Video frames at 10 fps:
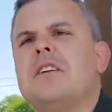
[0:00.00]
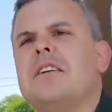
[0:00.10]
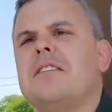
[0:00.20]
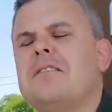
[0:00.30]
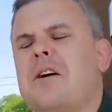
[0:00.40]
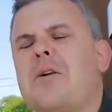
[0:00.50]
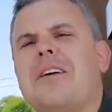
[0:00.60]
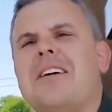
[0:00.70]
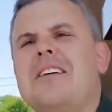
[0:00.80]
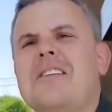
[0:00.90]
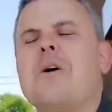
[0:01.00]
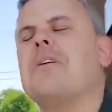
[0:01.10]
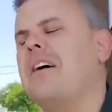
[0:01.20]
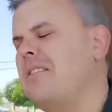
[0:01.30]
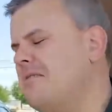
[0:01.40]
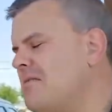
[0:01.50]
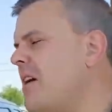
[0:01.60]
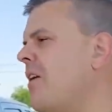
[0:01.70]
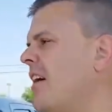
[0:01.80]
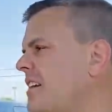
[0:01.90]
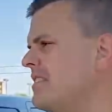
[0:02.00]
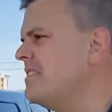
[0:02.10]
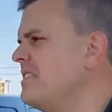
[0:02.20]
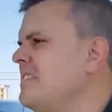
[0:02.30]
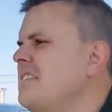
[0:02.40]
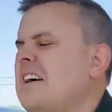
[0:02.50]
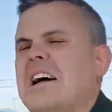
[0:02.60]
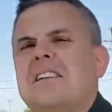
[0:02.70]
Me and you personally, no. Never met you. No.